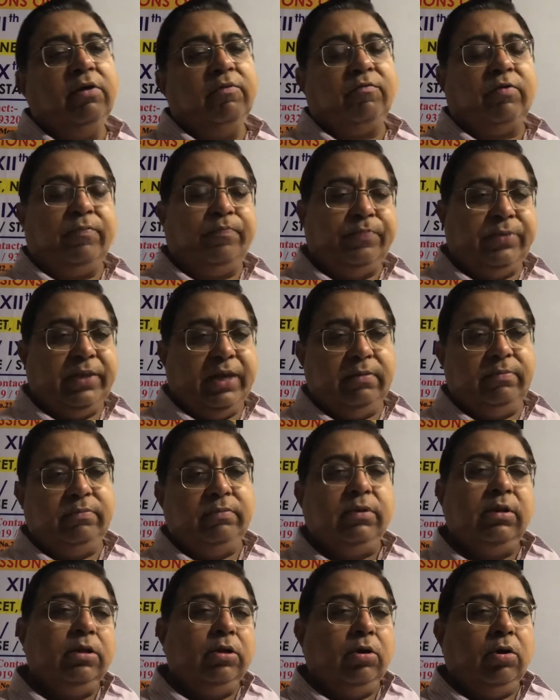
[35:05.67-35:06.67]
from them
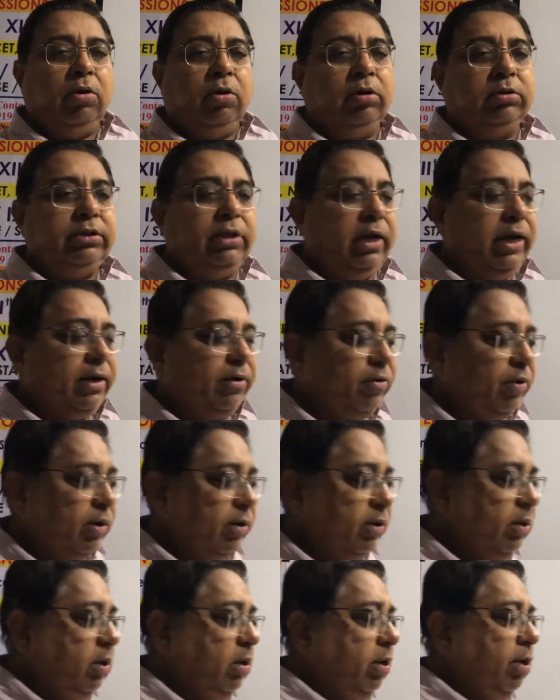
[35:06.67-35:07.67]
all the
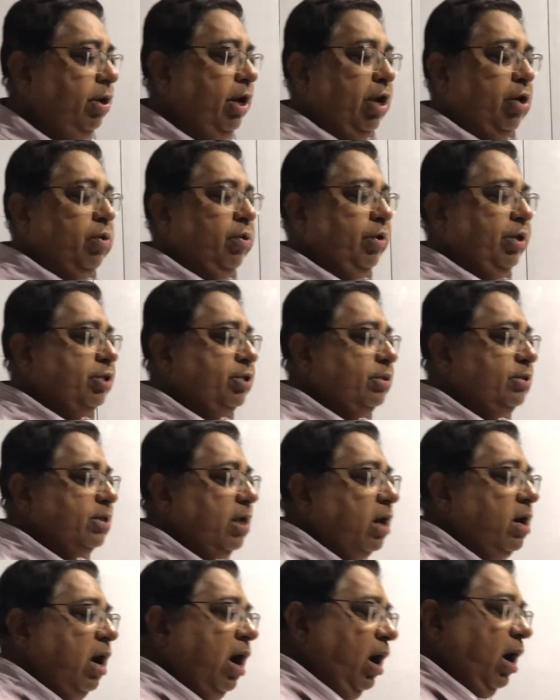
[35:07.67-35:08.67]
electrical decorations
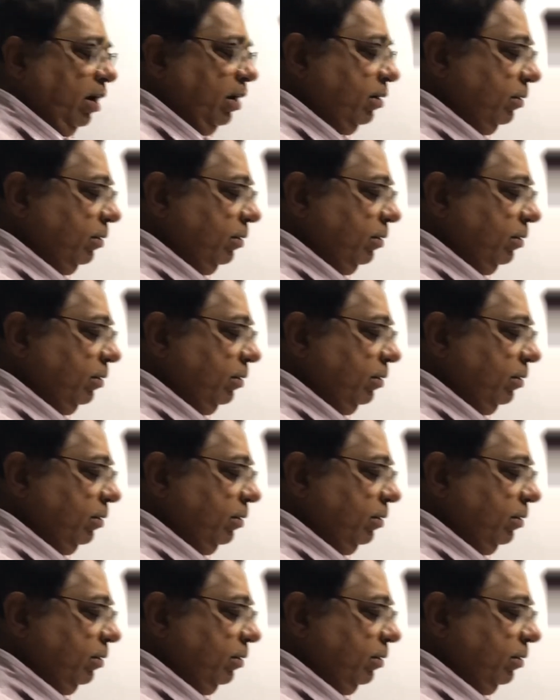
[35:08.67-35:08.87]
are hung.